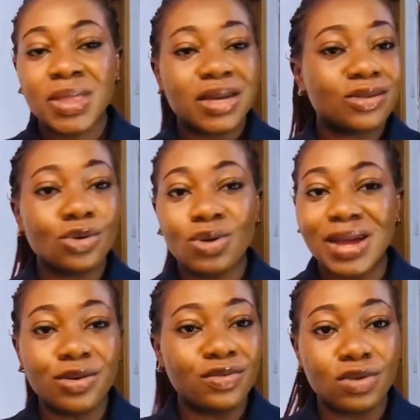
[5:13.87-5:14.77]
So I
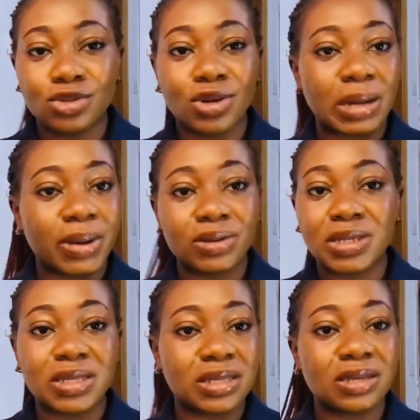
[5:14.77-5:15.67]
don't want to talk about
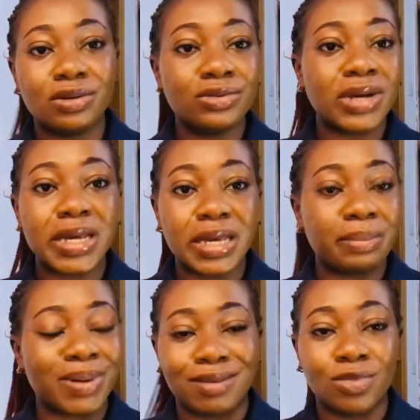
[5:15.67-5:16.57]
it. It's 100K
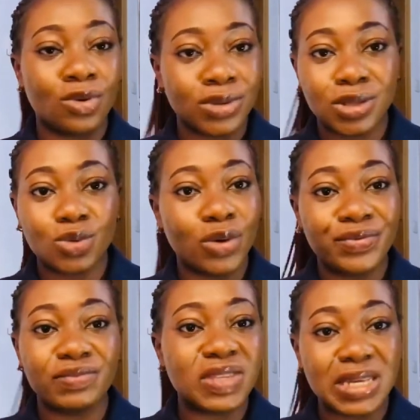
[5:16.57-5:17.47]
per month,
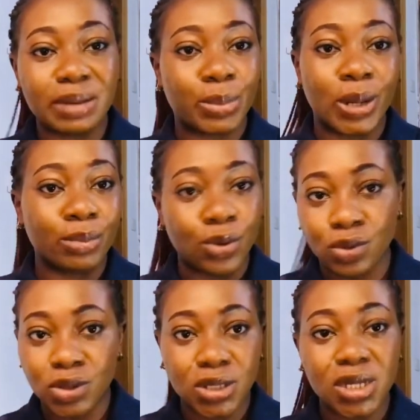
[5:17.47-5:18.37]
150K per
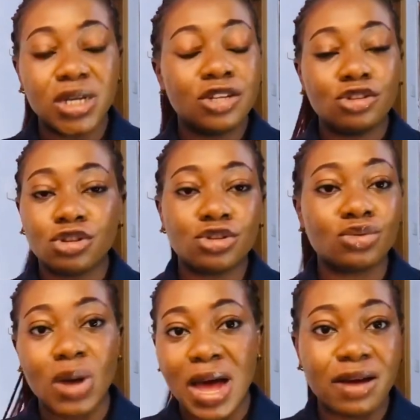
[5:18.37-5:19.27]
month, just to
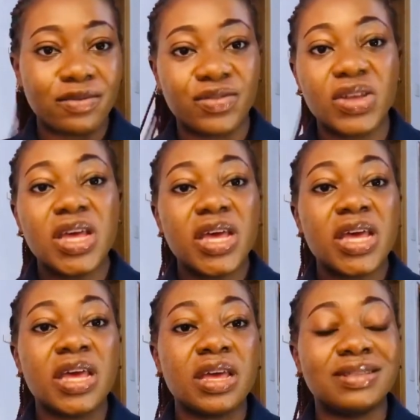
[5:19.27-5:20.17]
have
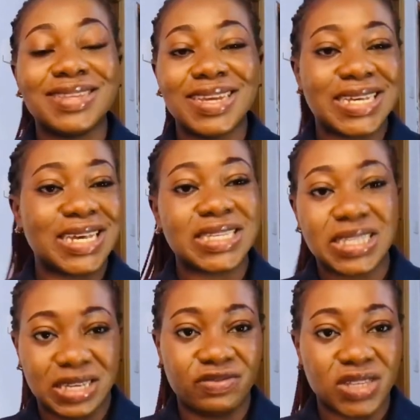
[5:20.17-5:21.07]
a daycare
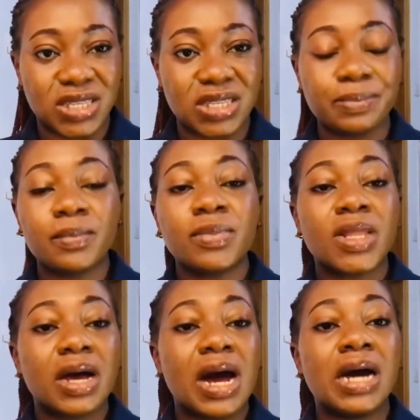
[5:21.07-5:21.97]
service.
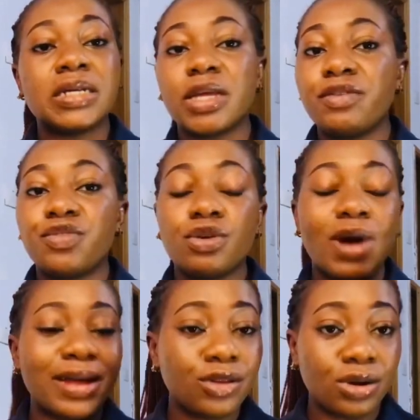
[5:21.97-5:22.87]
And if you
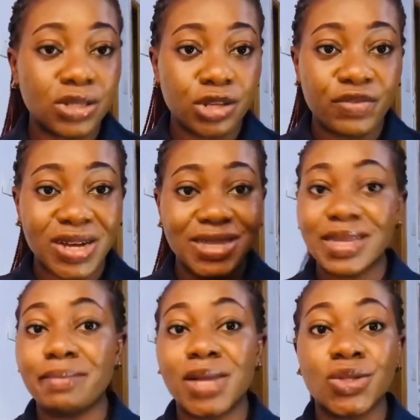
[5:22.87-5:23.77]
are the
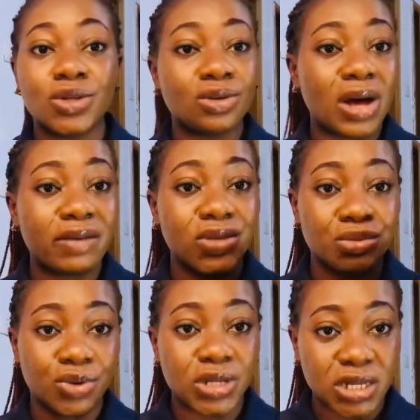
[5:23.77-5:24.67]
type that does not have the
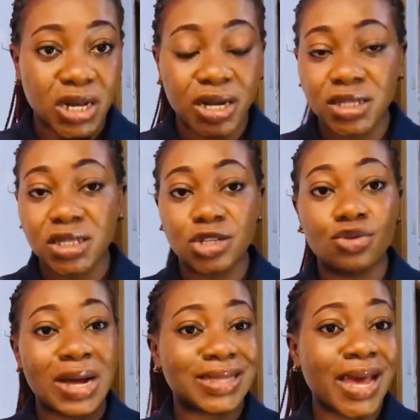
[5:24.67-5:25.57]
money and you
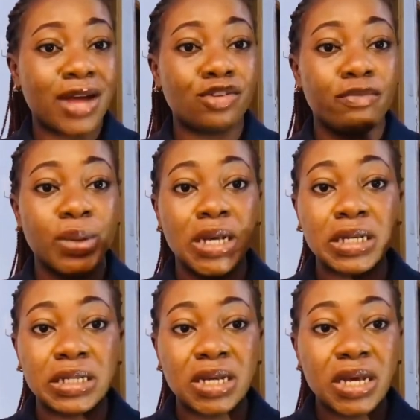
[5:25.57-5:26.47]
are tired of
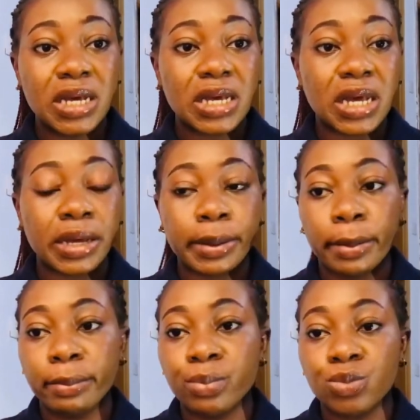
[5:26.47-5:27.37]
being
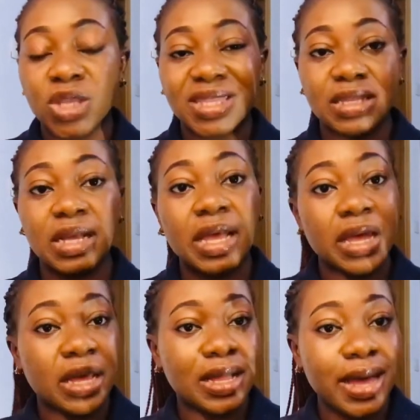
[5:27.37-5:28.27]

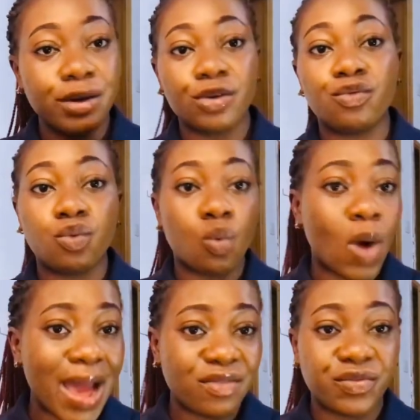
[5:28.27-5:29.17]
the kind of
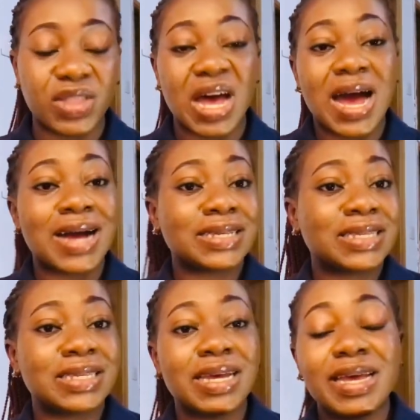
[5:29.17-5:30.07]
wife that
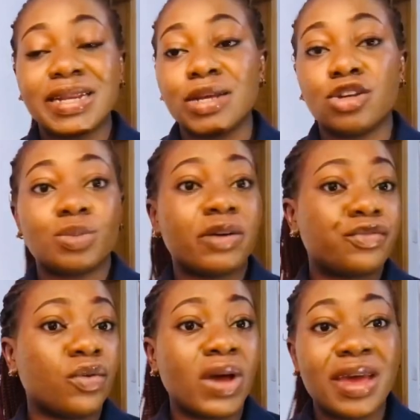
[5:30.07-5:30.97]
asks the husband
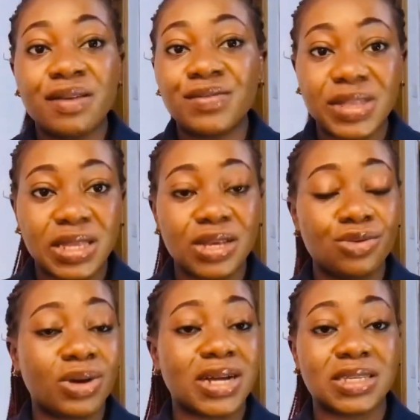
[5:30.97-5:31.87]
for everything, you
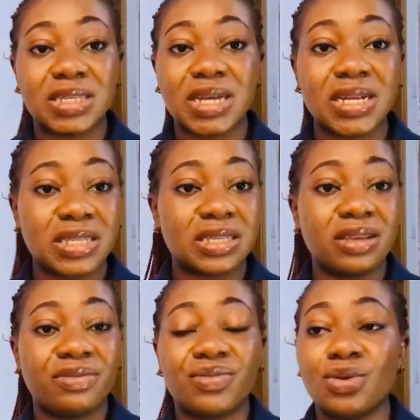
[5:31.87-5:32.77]
can start.
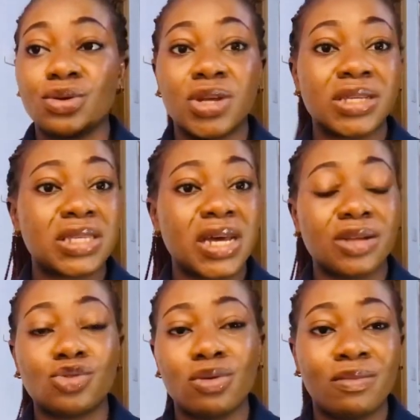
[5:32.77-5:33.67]
If you're a
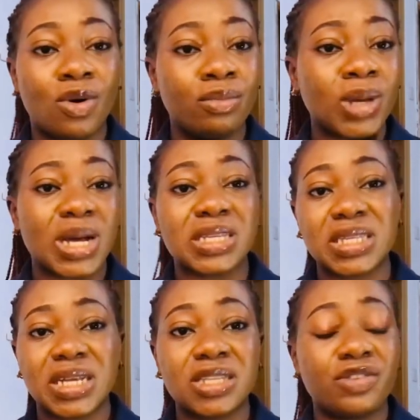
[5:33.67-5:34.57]
stay-at-home mom, you can
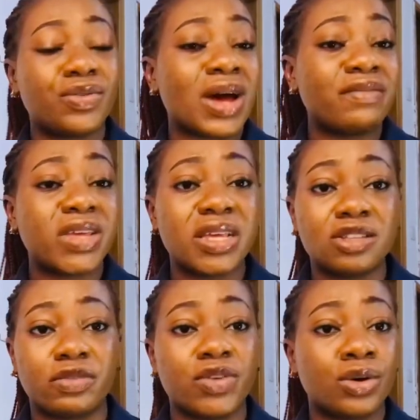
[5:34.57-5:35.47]
start. If you have kids
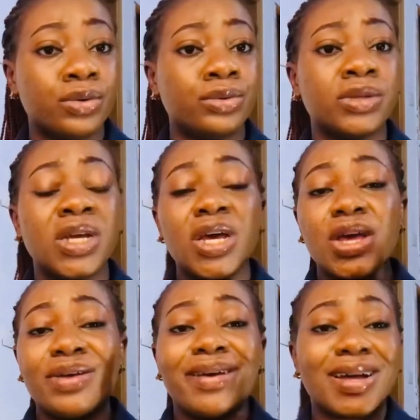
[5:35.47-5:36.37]
of your own,
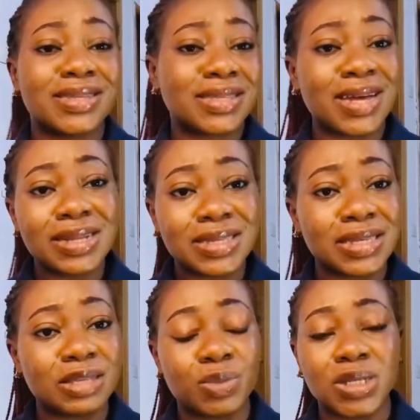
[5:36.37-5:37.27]
you can start
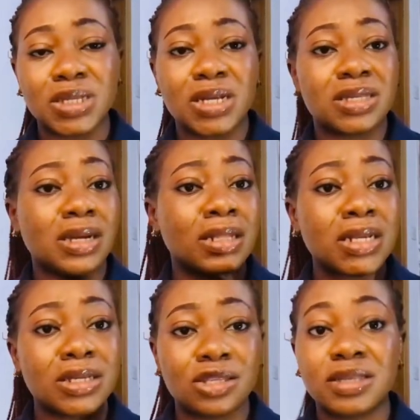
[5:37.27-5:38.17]
this business. At
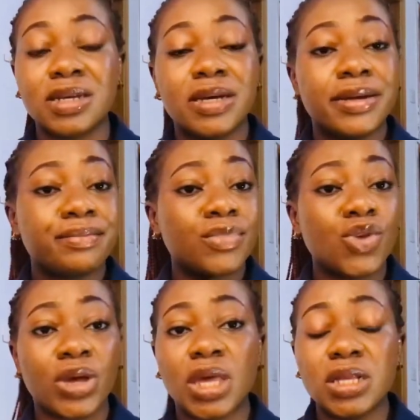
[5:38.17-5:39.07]
least
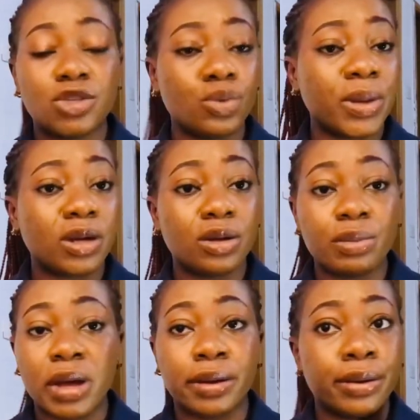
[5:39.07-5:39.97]
your kids
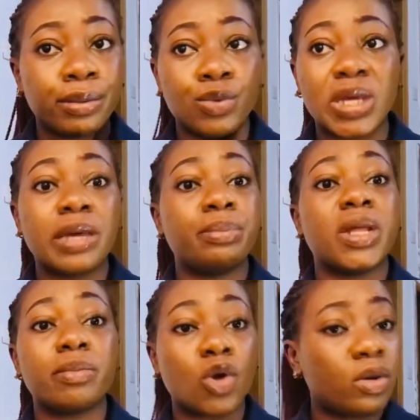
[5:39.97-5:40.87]
will keep
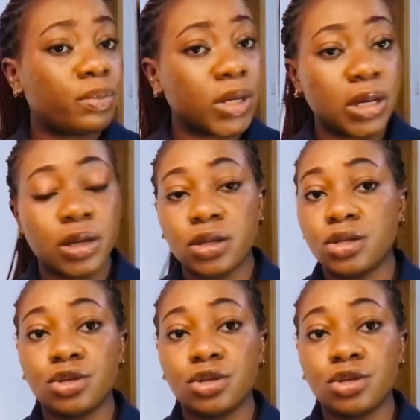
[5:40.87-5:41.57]
them company.